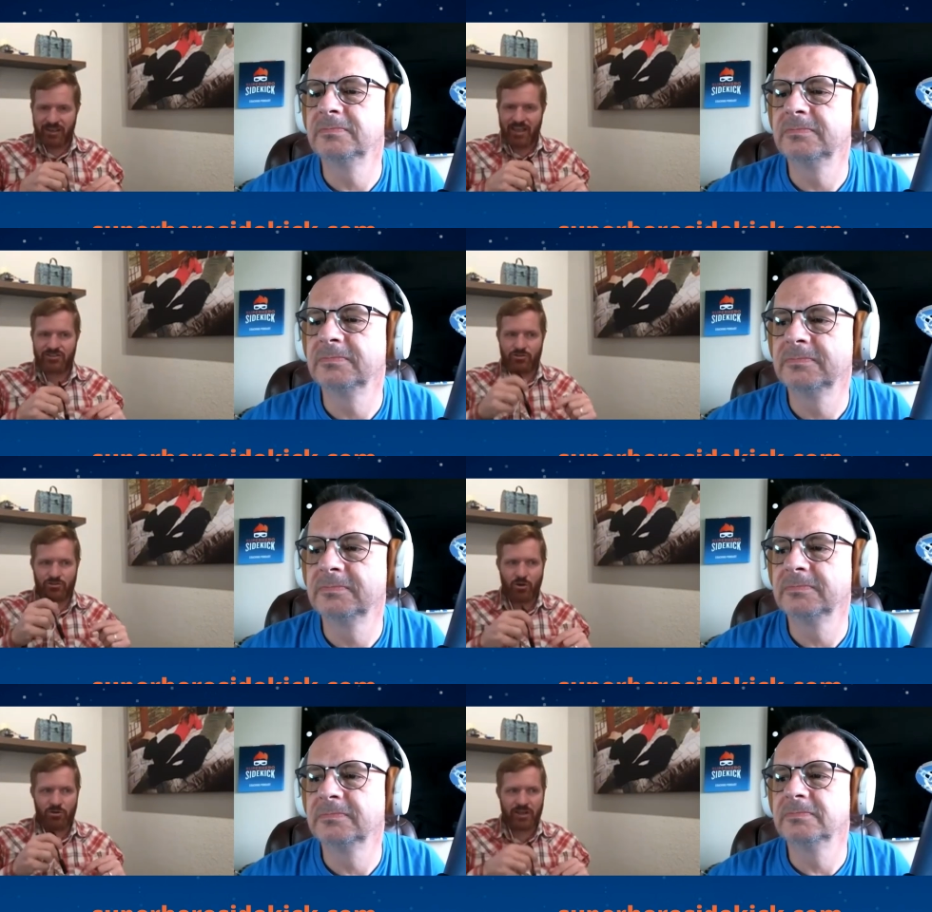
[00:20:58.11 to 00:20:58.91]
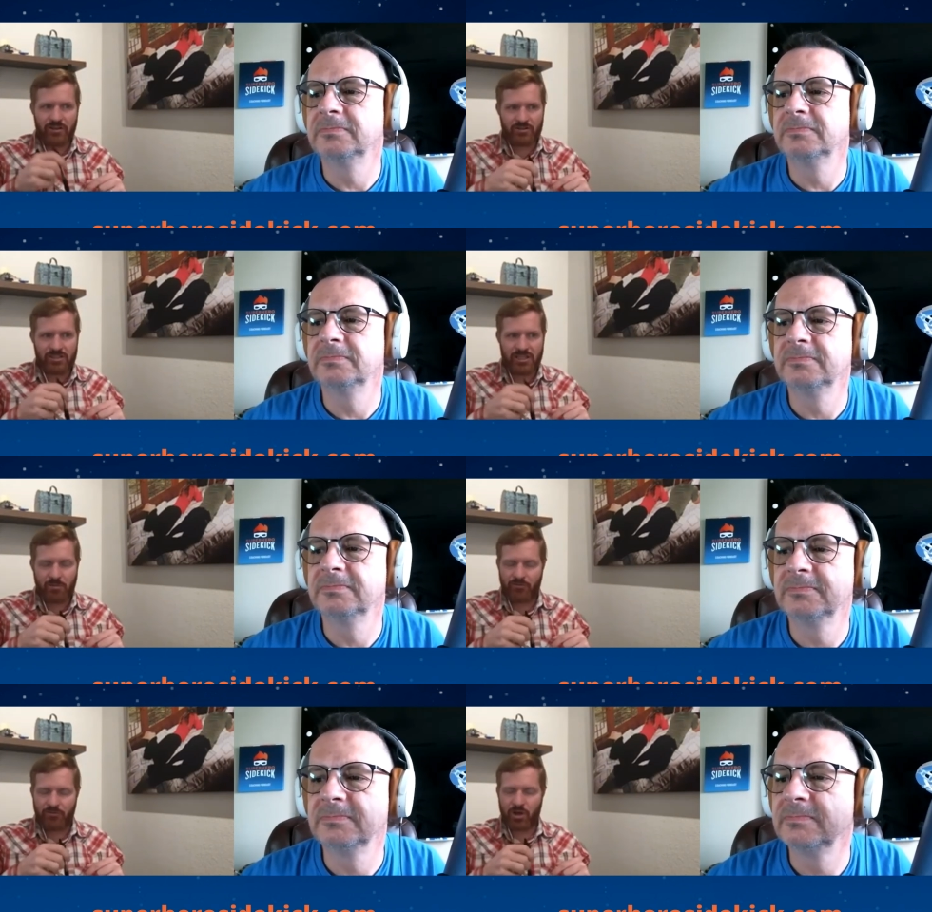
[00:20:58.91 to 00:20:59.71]
Speaker 1: And so don't let your team
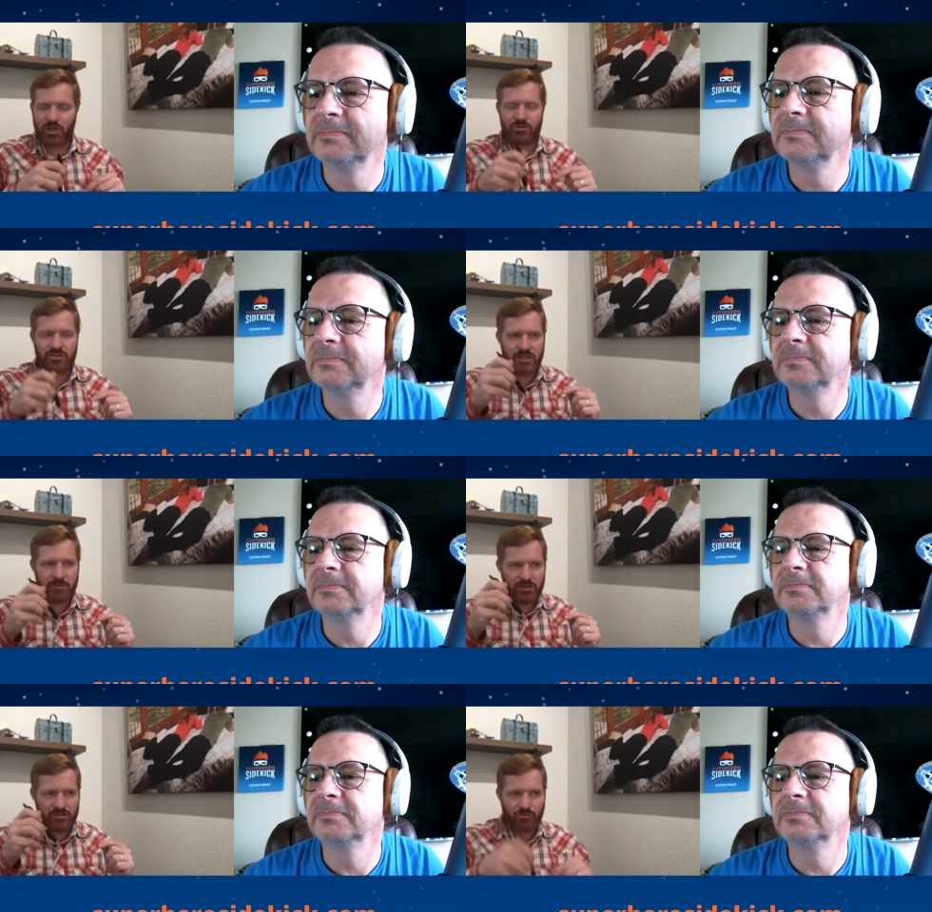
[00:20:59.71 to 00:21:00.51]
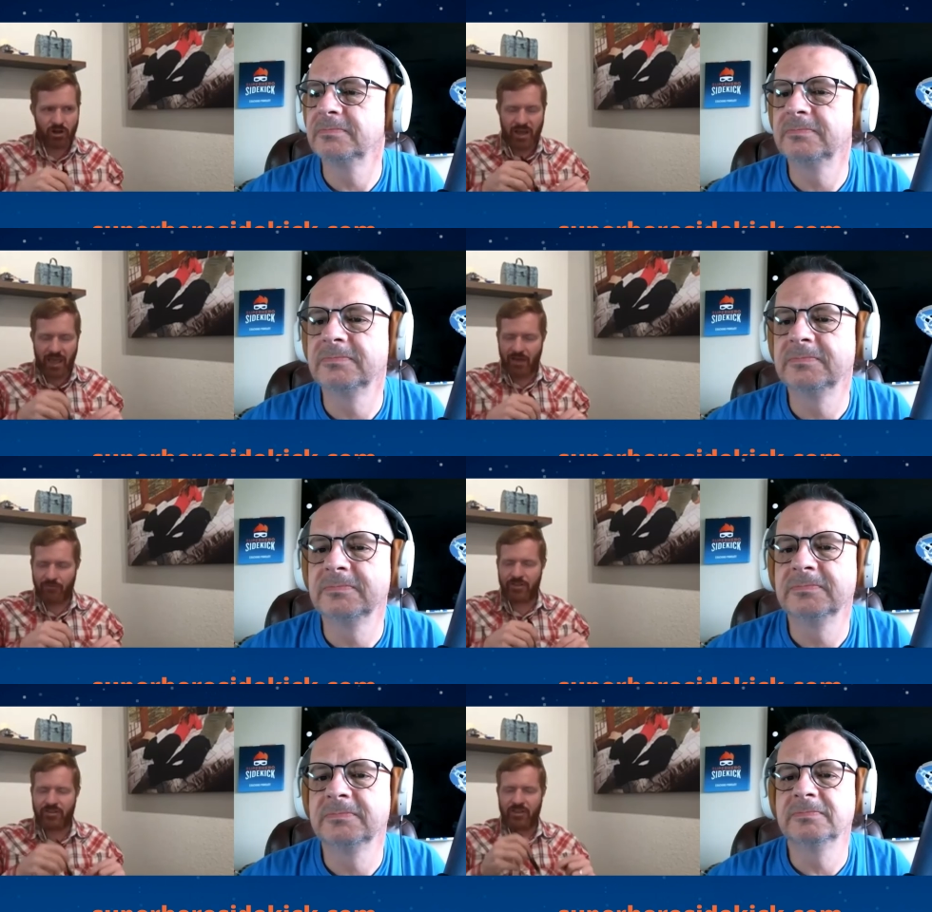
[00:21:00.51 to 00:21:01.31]
off the hook. Your team needs to run
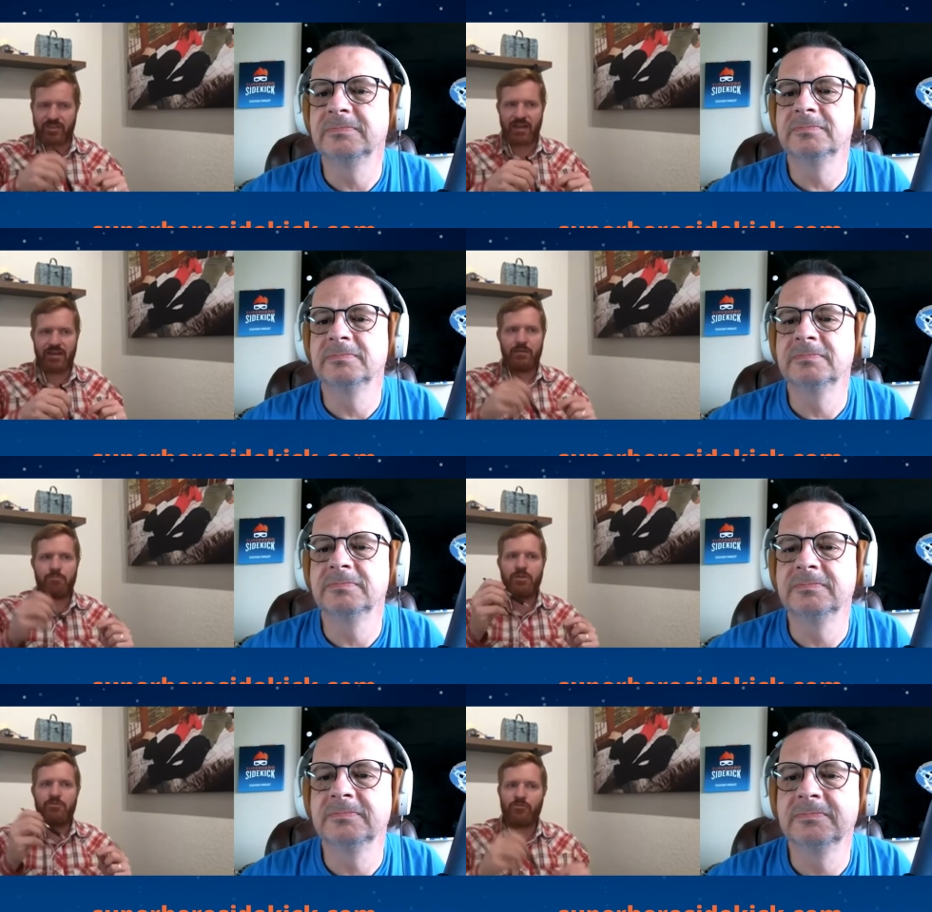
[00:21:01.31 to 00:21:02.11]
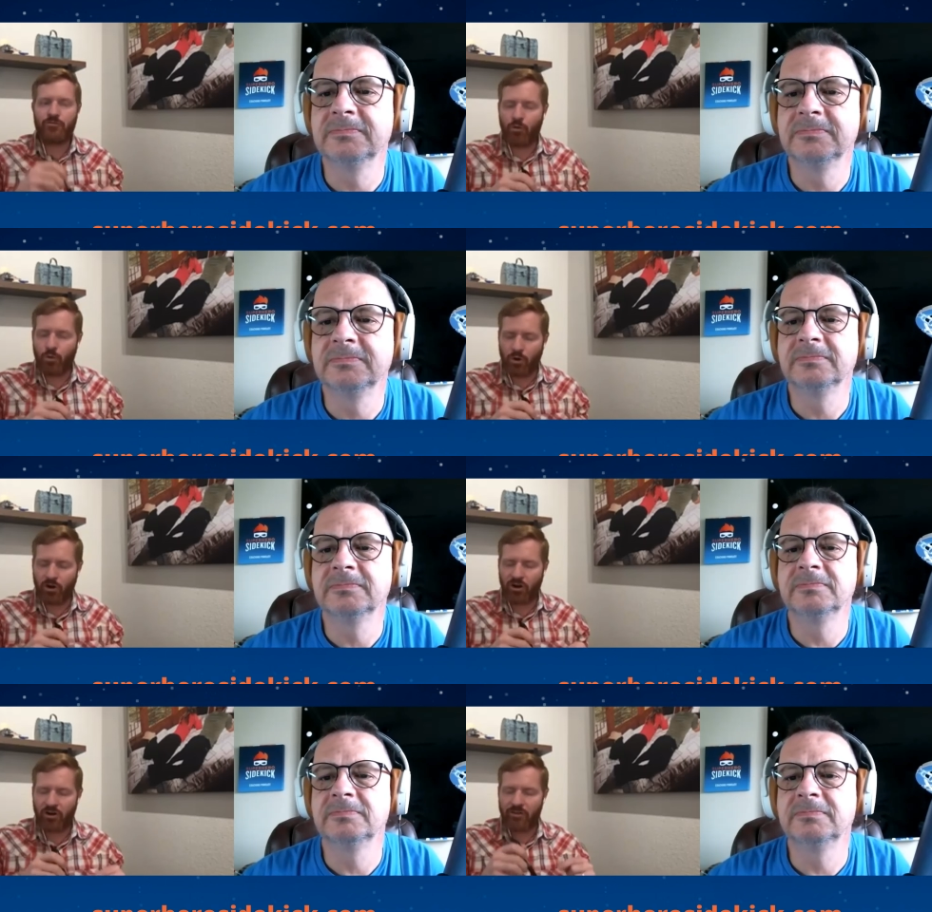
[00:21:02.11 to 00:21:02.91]
everything that night
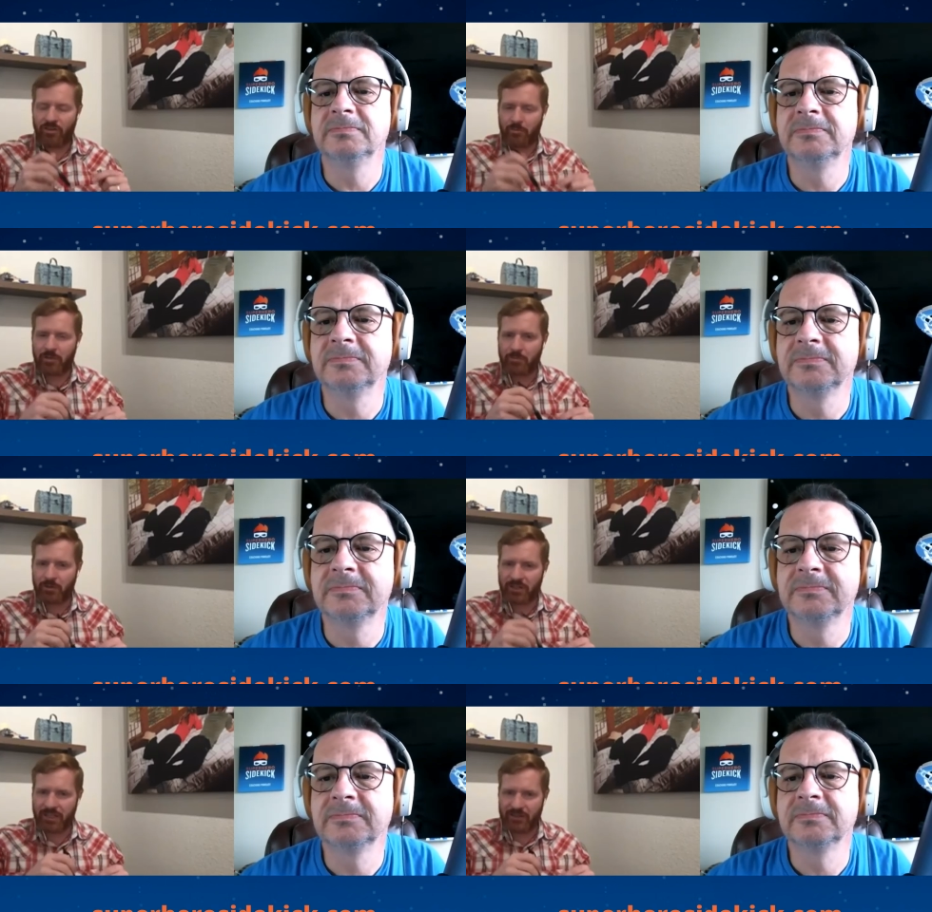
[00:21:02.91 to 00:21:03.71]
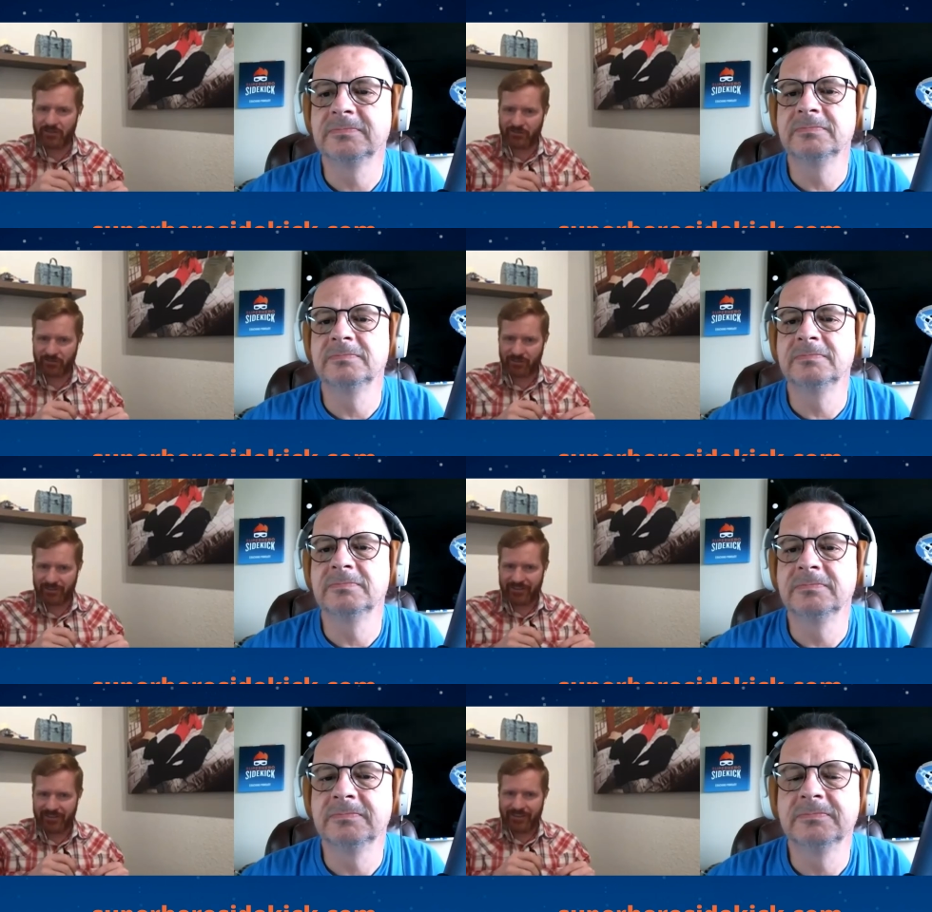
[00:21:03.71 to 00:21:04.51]
before the people leave.
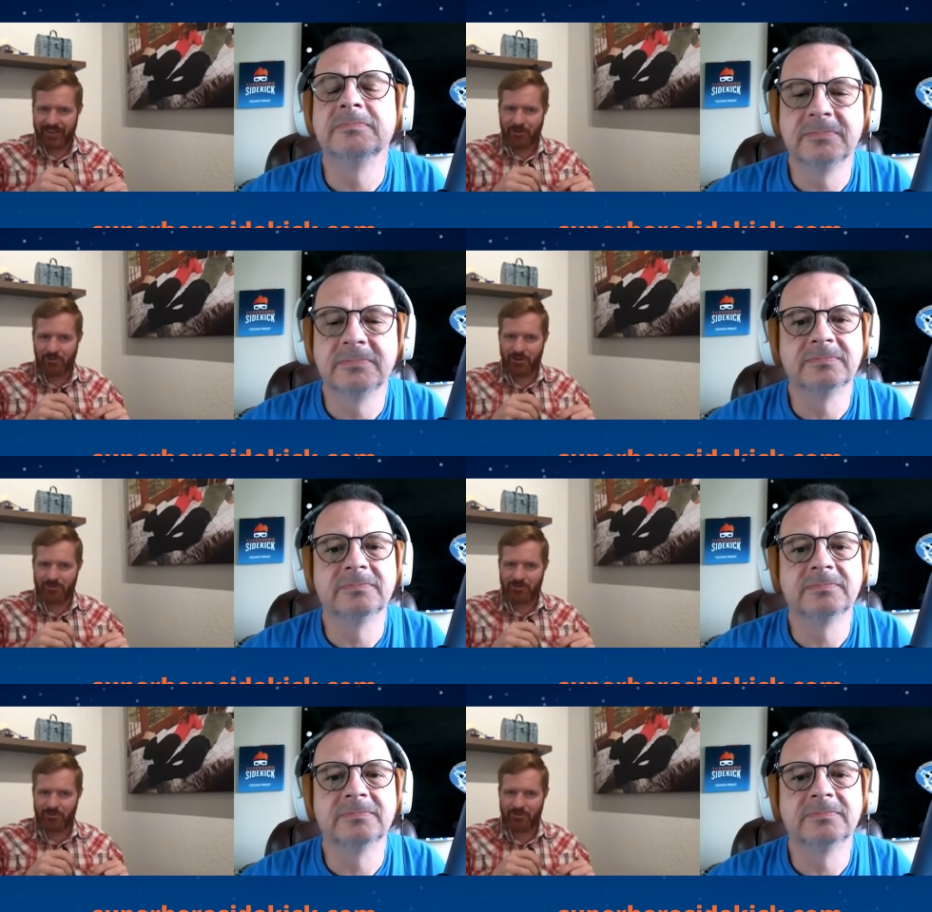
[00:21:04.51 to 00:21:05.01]
And one of the